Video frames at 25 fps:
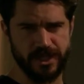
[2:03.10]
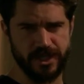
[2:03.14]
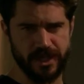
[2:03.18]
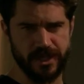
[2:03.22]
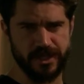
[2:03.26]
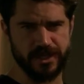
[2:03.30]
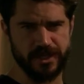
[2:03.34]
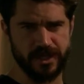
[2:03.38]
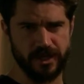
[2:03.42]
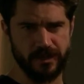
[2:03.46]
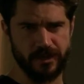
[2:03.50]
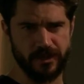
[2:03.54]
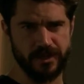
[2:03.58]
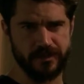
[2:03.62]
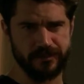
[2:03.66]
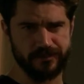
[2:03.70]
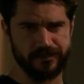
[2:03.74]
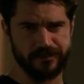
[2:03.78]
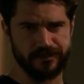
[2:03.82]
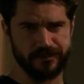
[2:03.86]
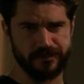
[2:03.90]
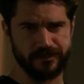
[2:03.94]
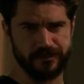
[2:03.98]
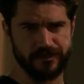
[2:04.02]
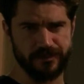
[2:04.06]
chase, shall we?
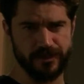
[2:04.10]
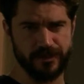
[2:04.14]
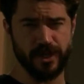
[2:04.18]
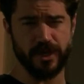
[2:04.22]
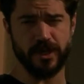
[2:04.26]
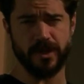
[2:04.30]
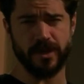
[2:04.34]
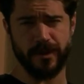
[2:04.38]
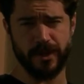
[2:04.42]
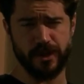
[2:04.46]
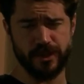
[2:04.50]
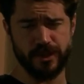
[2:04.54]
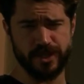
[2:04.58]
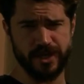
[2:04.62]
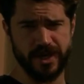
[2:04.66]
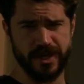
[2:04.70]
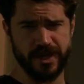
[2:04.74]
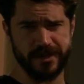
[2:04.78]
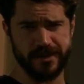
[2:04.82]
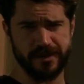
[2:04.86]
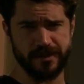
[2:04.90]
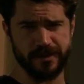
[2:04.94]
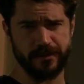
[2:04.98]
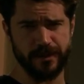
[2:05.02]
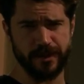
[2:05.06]
And talk about who tried
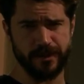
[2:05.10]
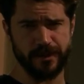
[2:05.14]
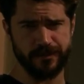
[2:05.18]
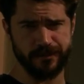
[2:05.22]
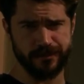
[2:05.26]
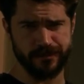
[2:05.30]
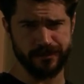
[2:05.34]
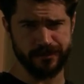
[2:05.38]
to kill me.